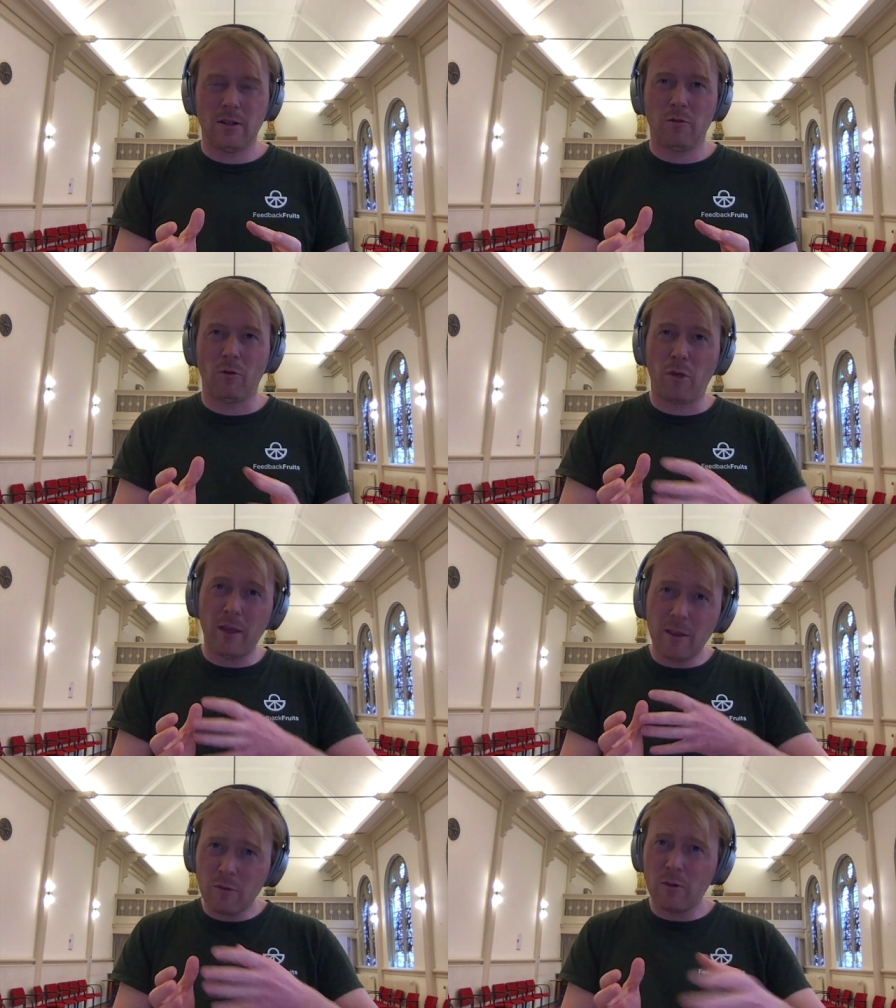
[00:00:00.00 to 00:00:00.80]
to
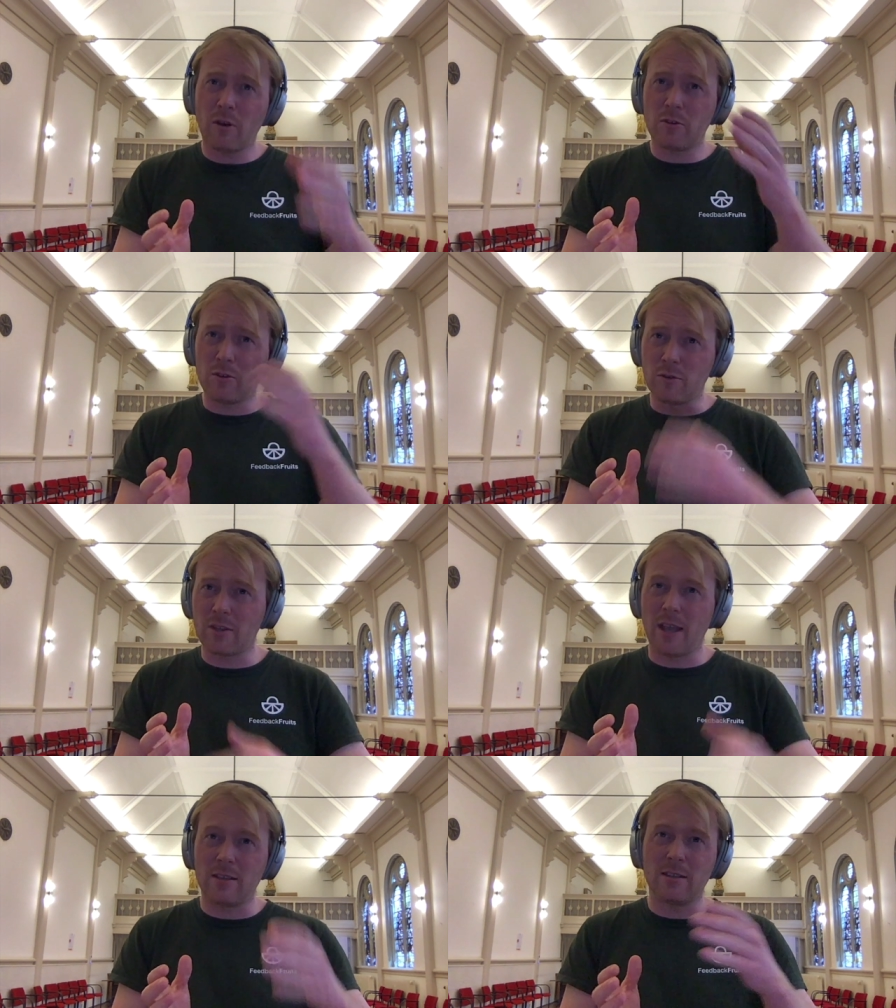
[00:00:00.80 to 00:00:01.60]
think through those use
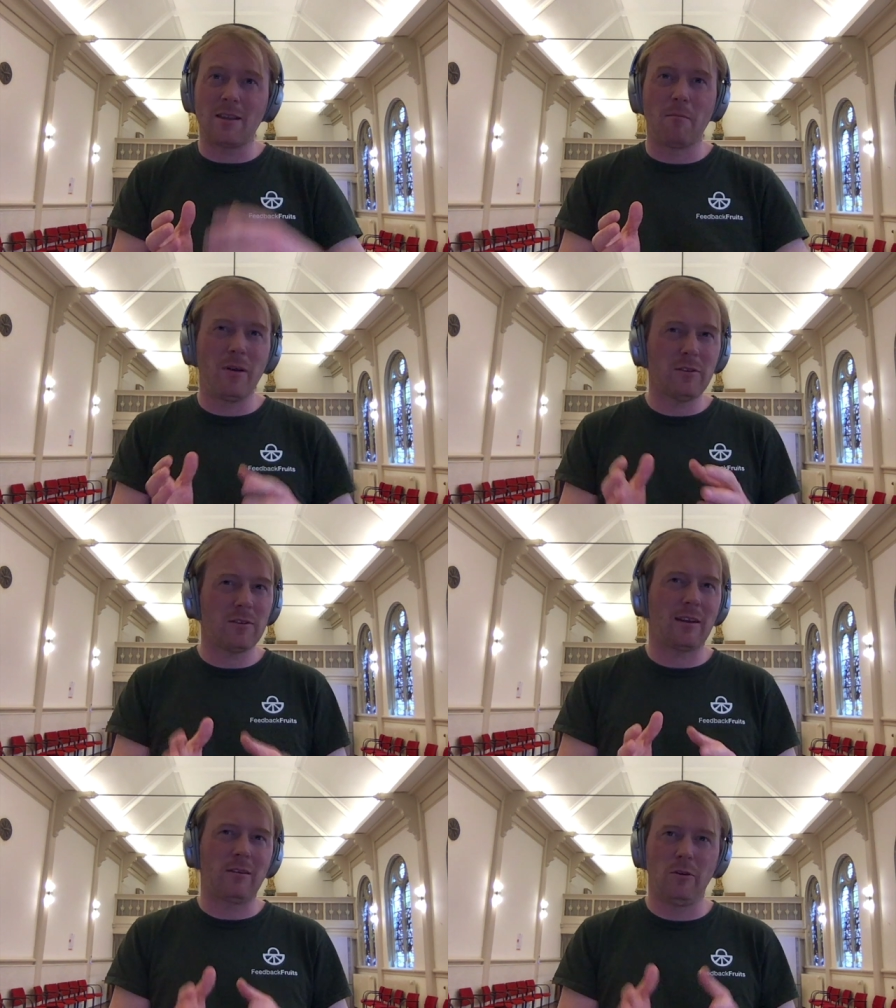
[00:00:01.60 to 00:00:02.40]
cases and build the
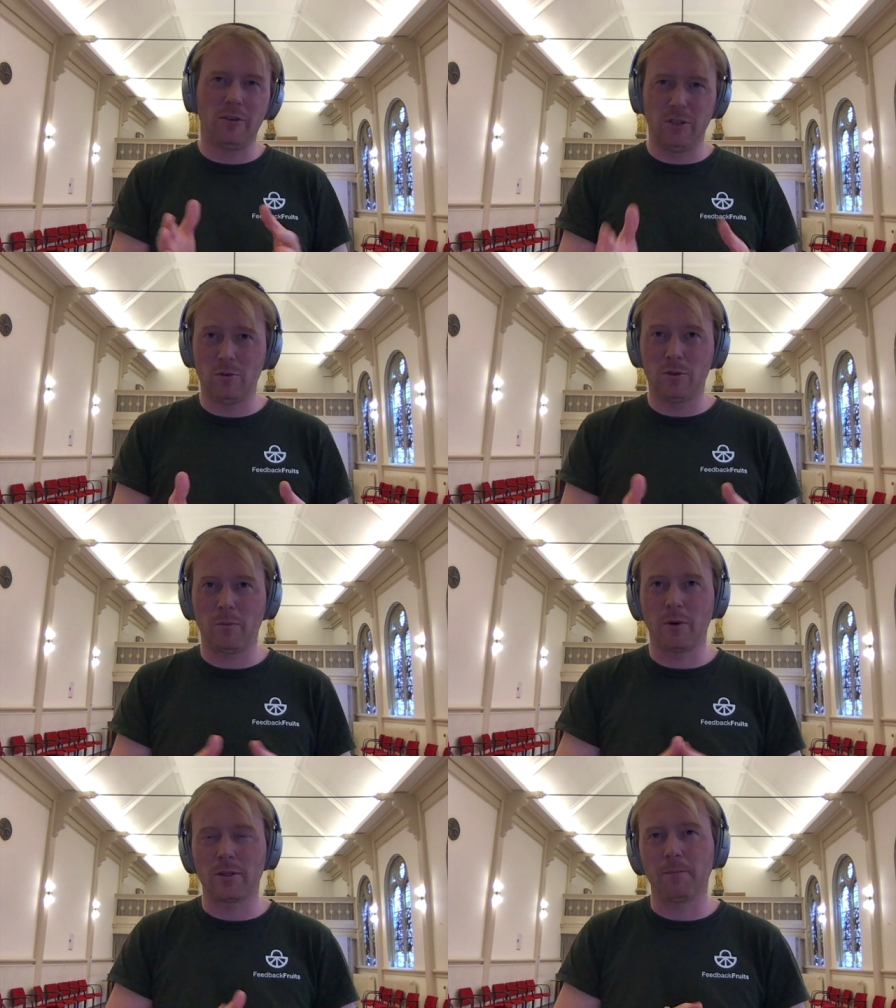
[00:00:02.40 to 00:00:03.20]
technology to
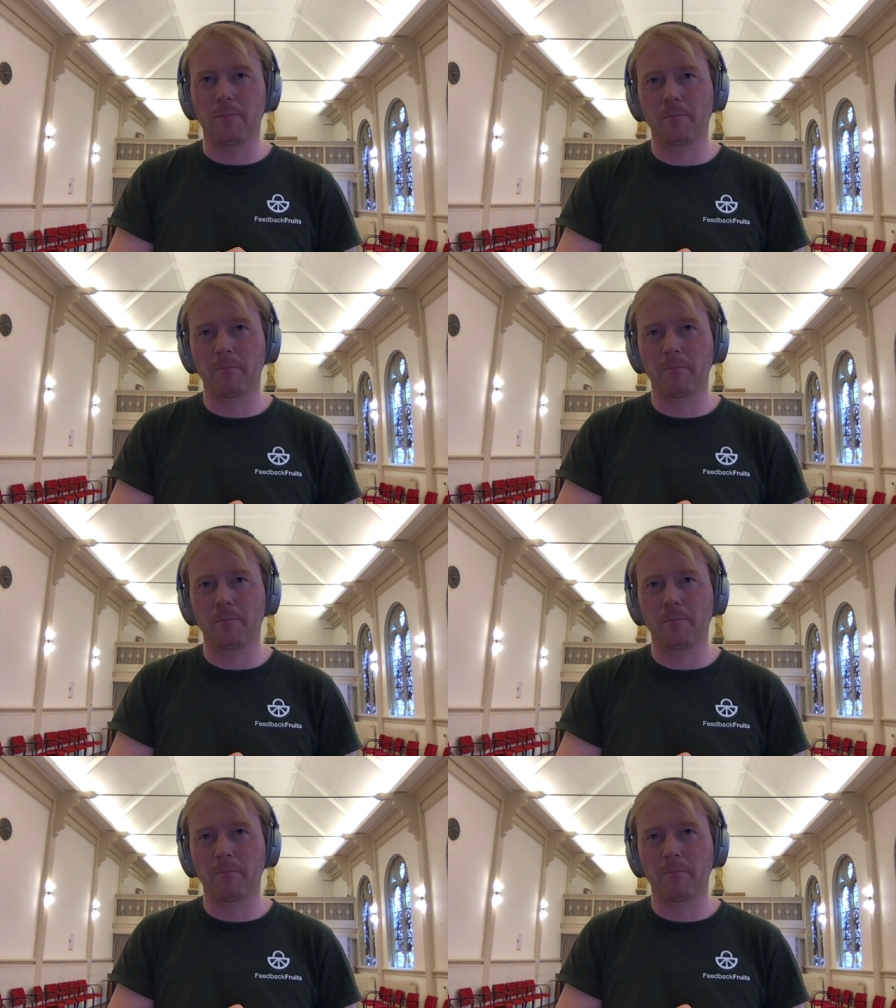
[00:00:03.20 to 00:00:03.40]
support them.